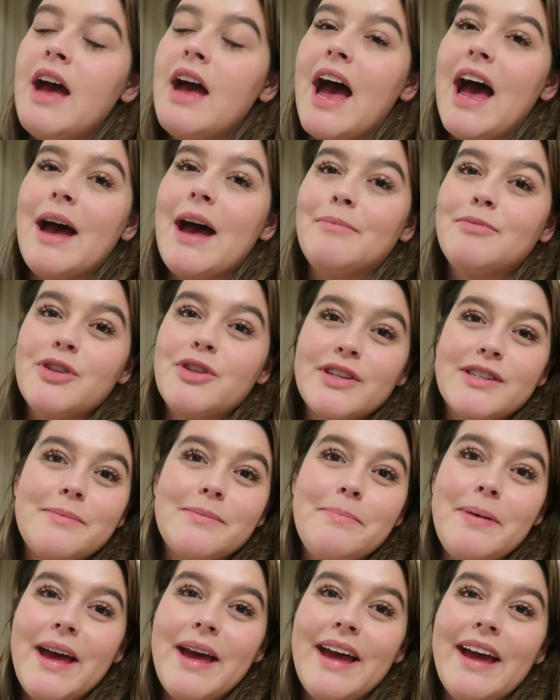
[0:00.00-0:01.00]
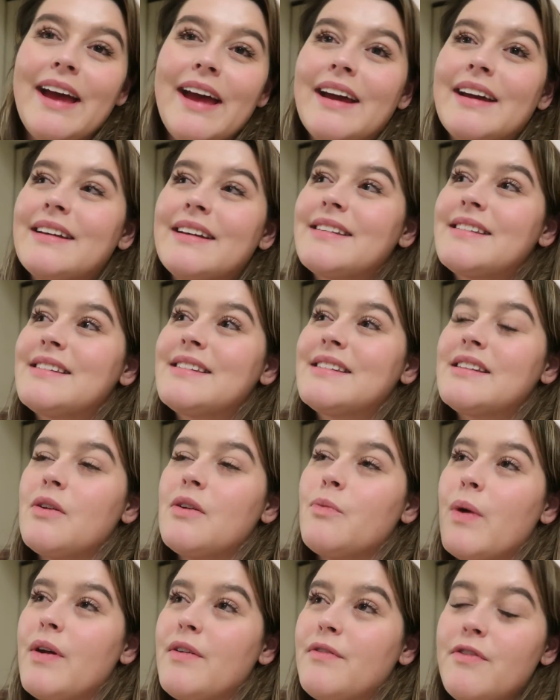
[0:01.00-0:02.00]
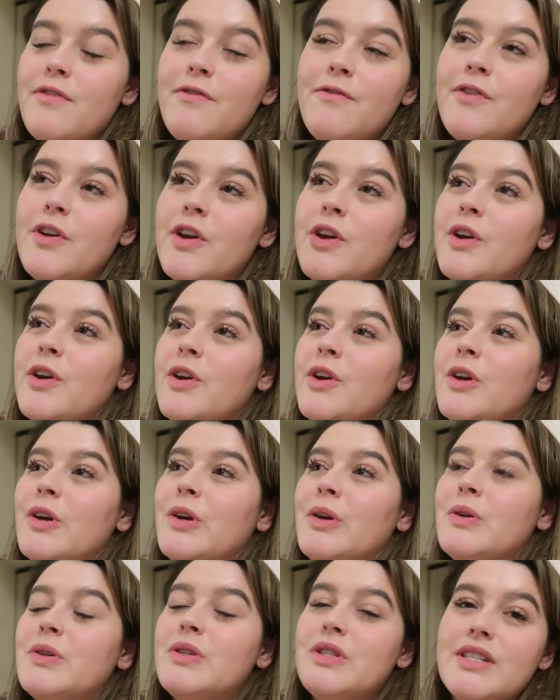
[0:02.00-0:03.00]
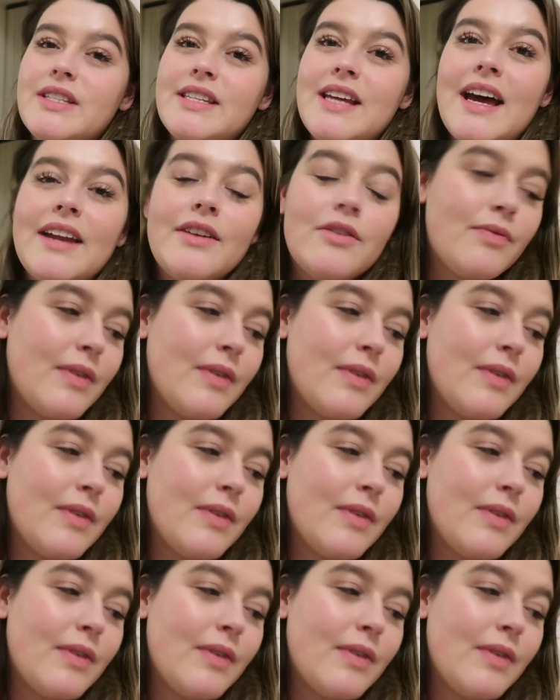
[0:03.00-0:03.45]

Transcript: took some pics, went for food, just had a